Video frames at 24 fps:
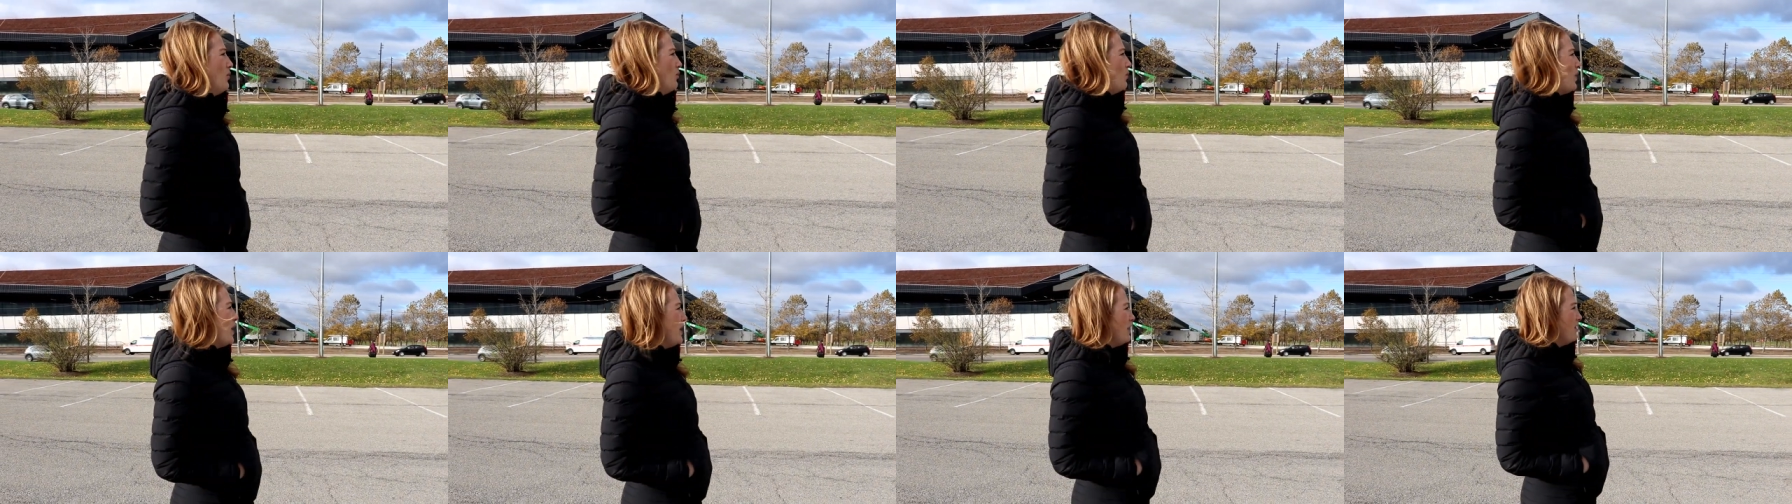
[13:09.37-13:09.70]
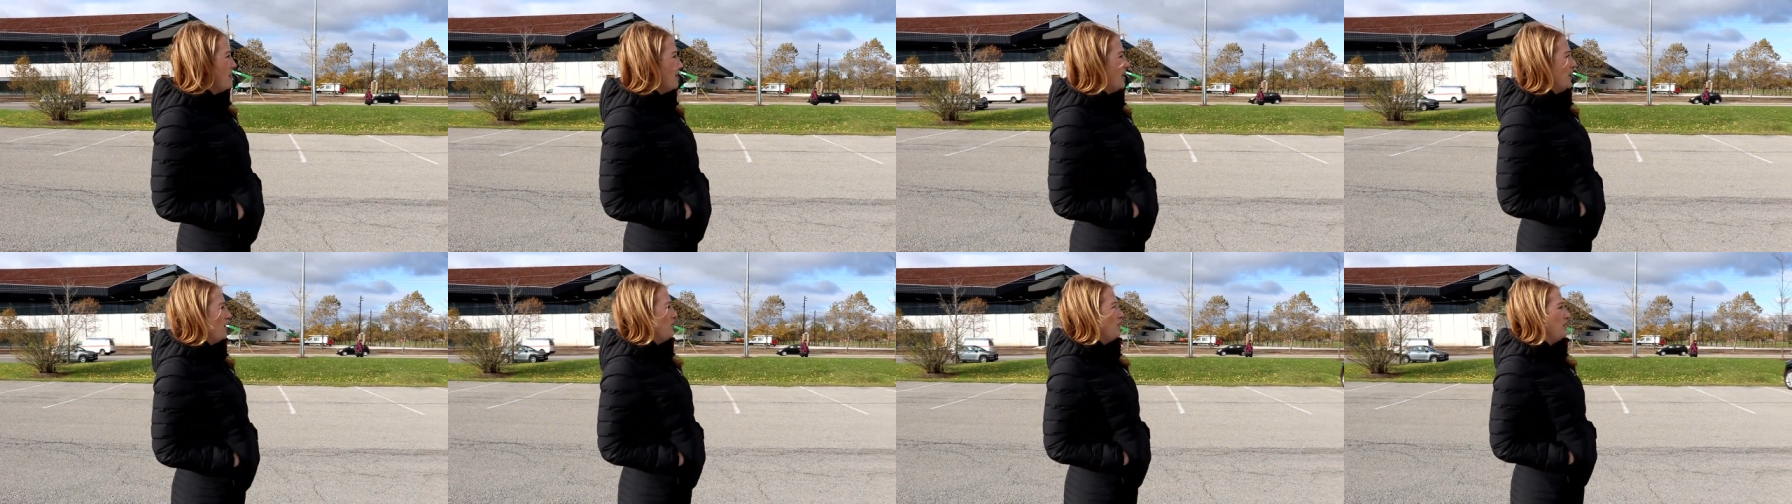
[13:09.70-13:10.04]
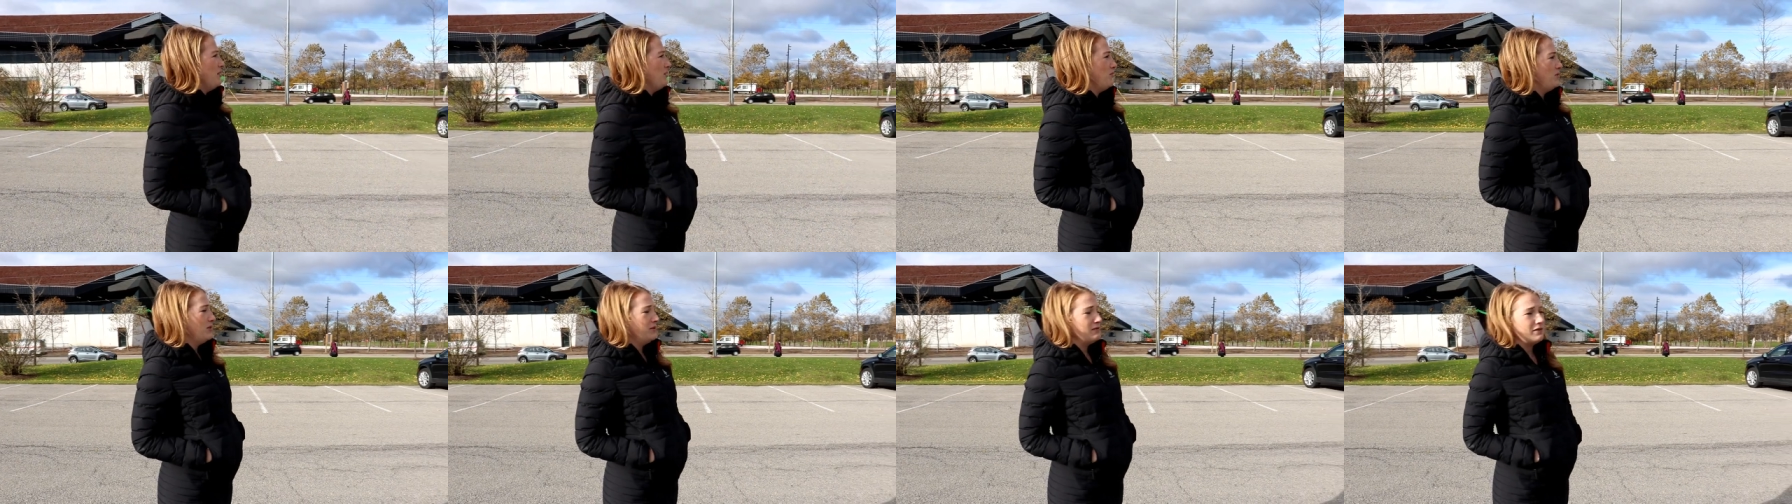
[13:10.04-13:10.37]
one thing
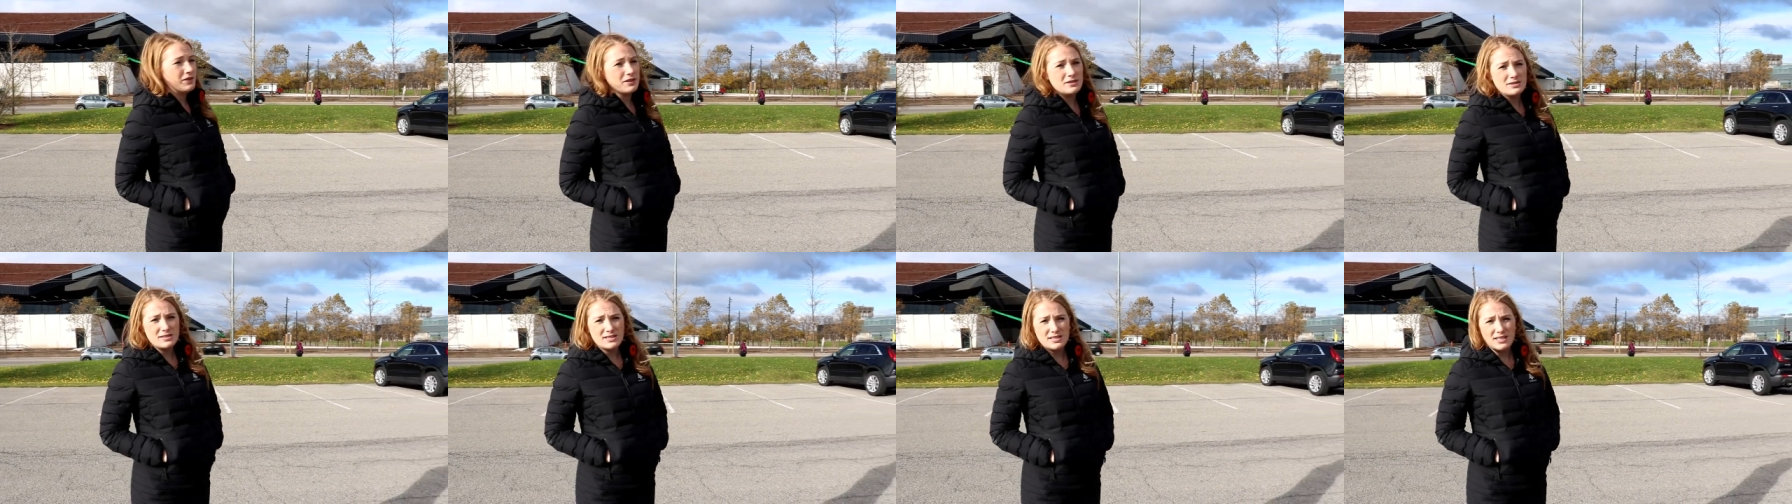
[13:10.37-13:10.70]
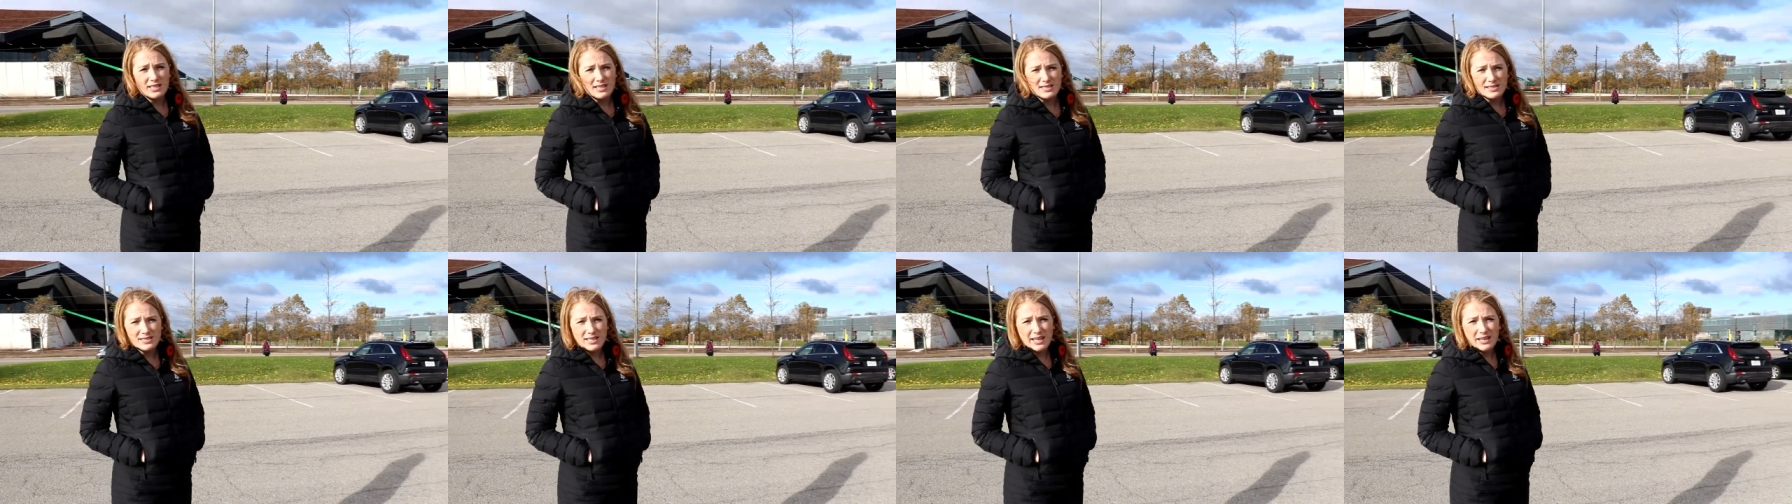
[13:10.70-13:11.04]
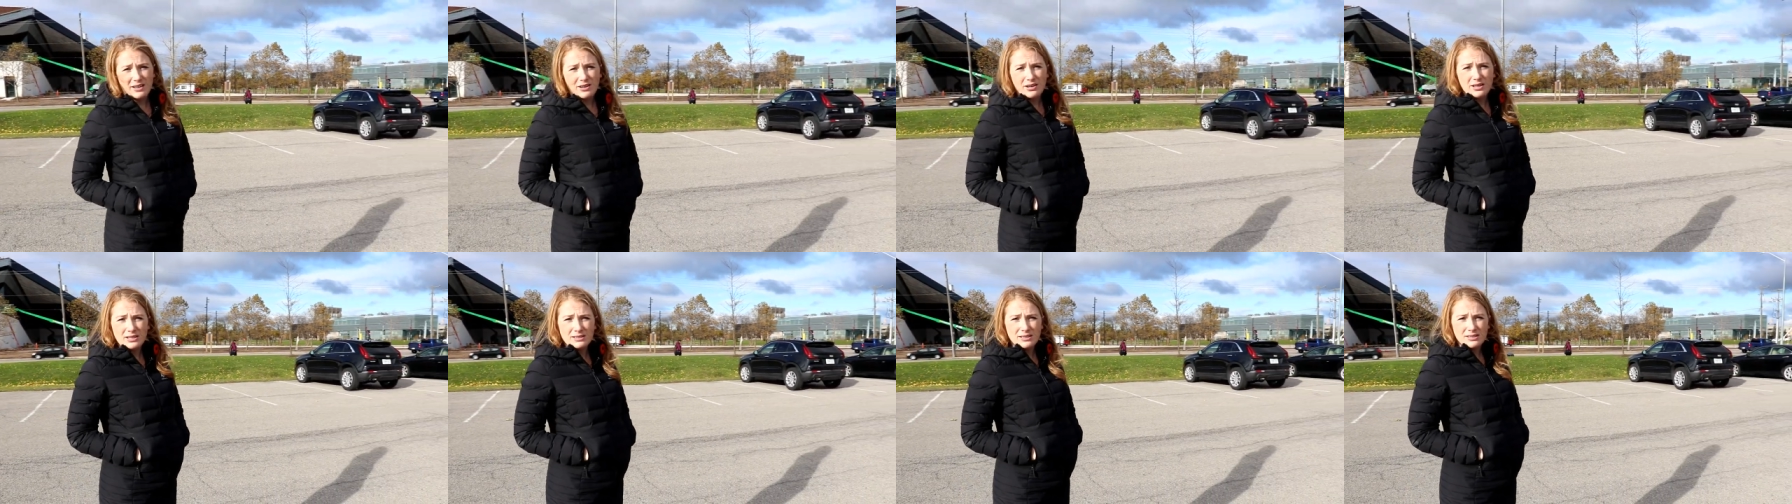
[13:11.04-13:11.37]
with universities,
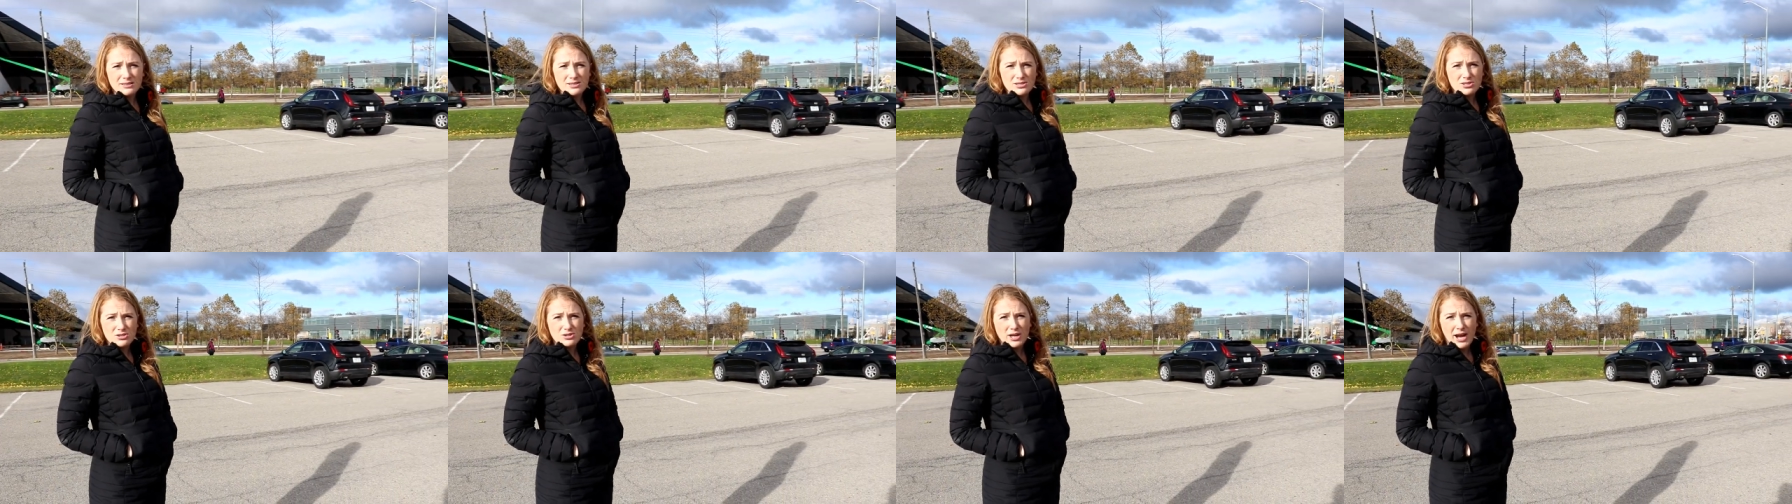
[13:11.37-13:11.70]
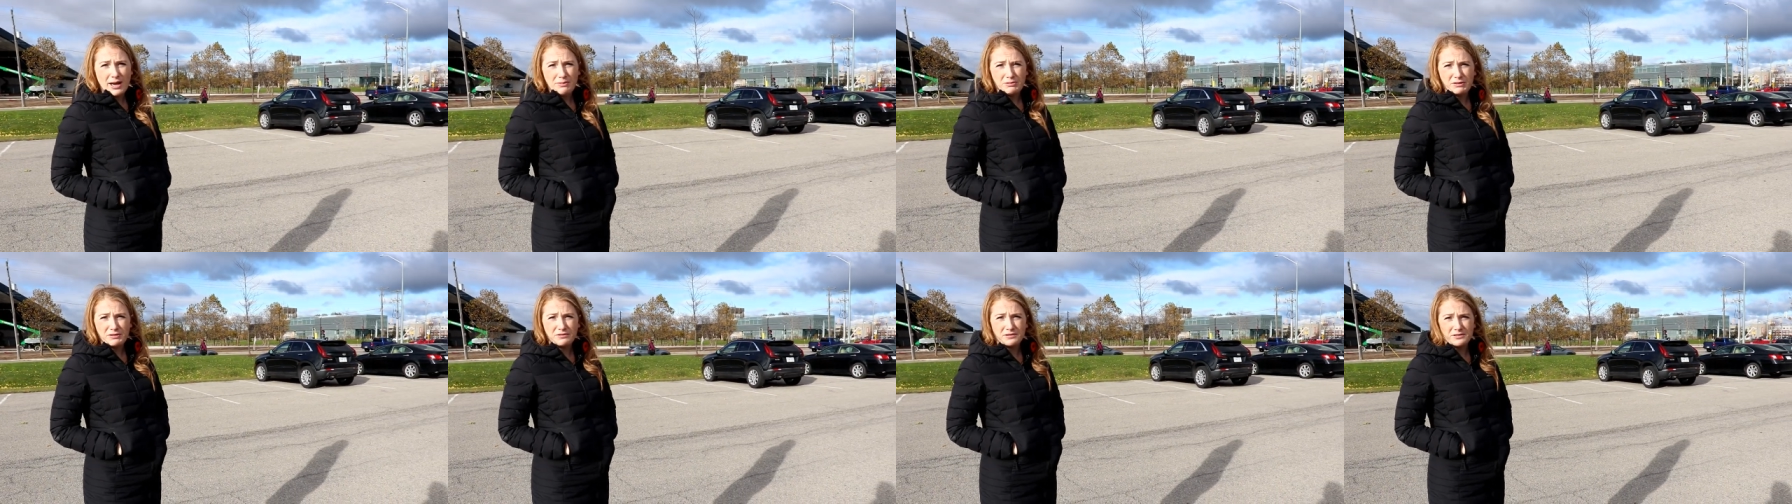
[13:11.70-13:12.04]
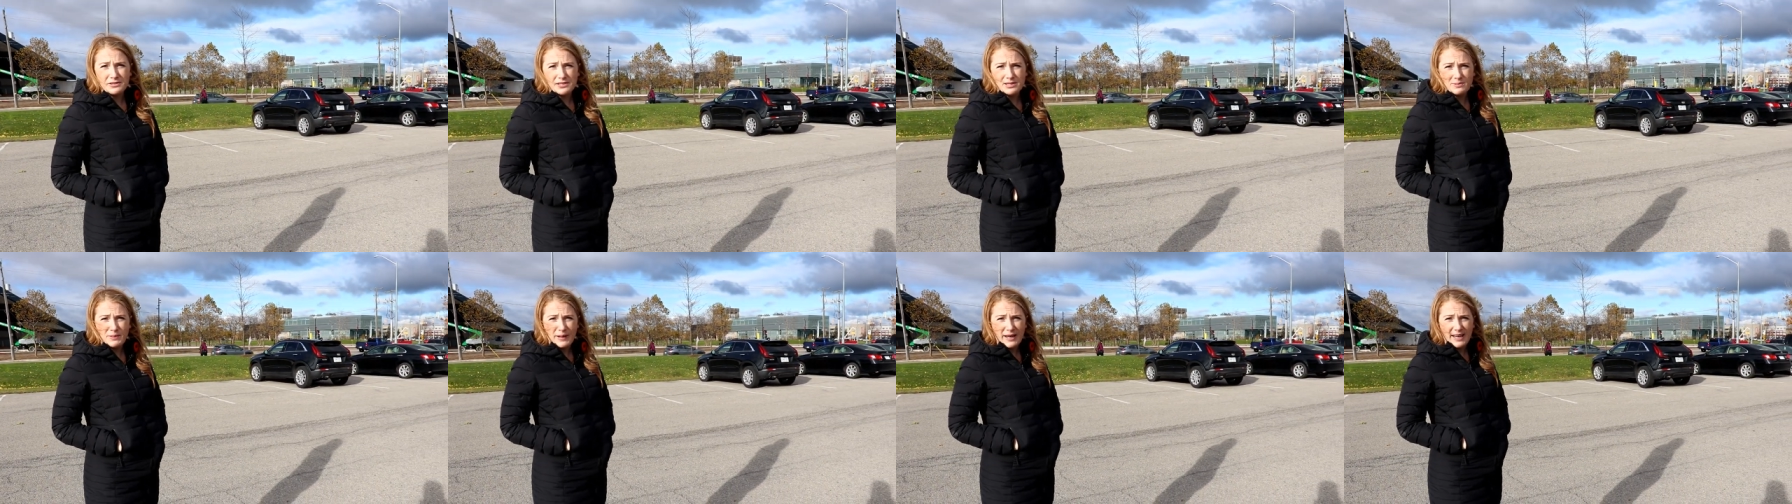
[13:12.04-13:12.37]
they are a little strapped
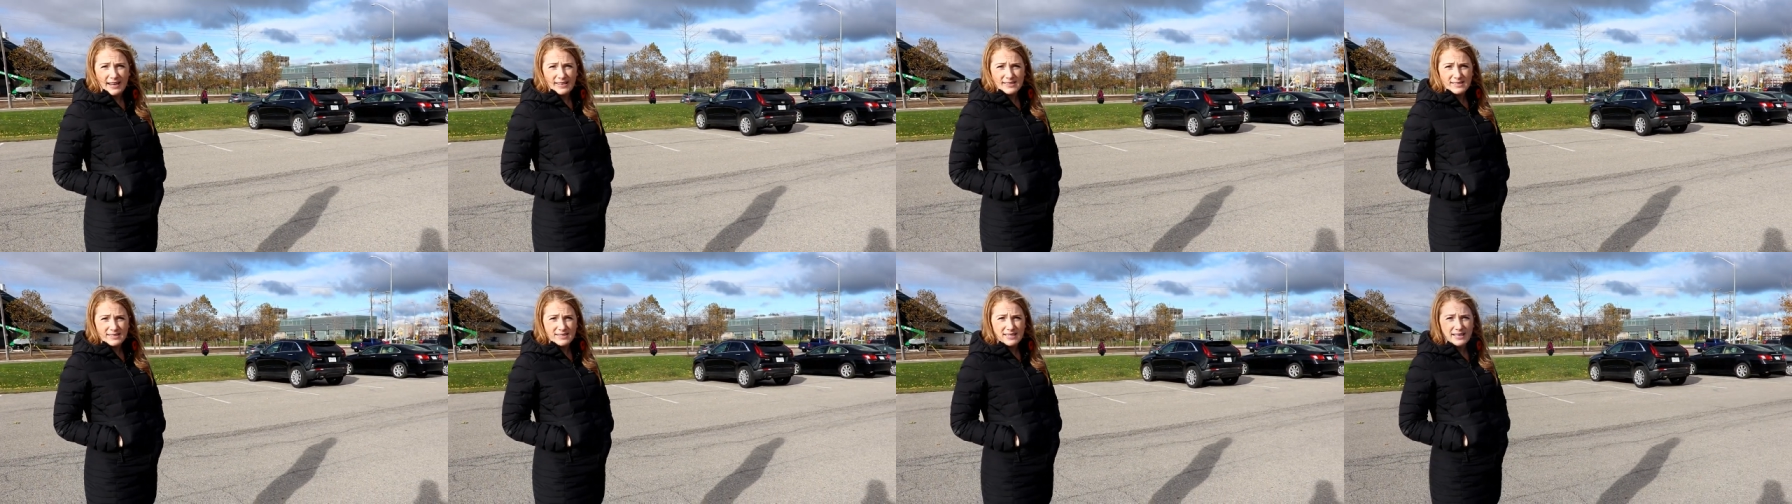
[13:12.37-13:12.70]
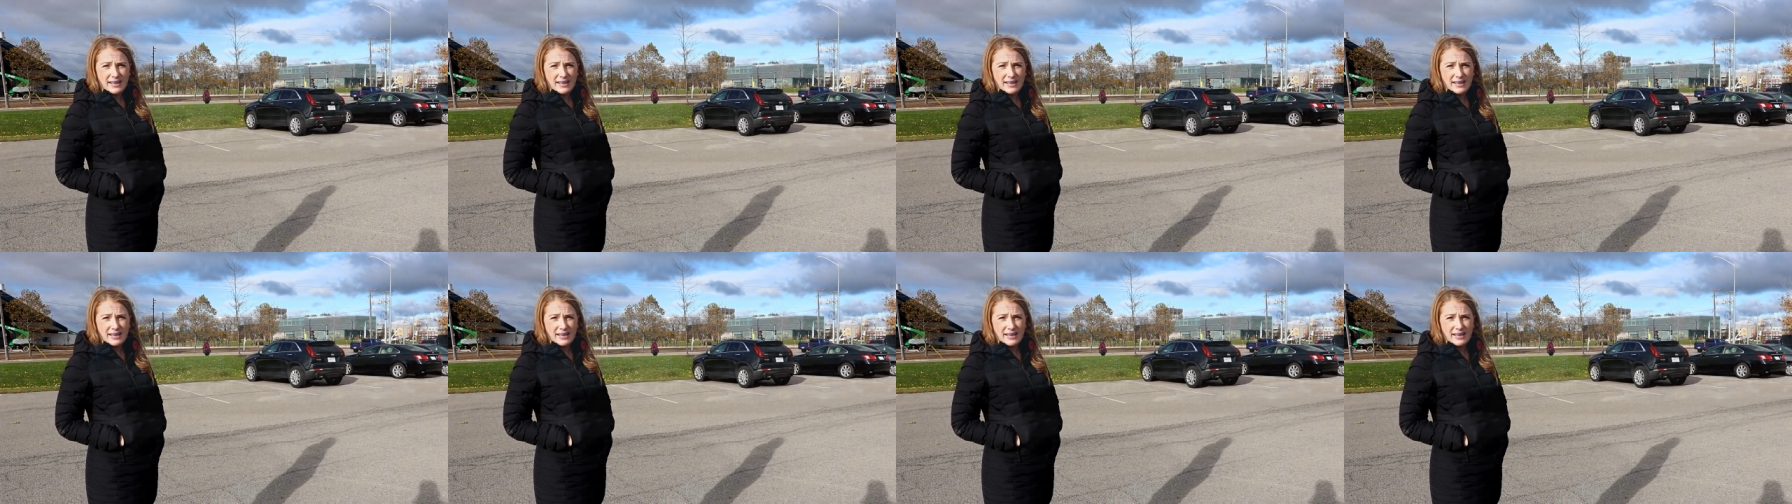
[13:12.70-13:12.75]
for space.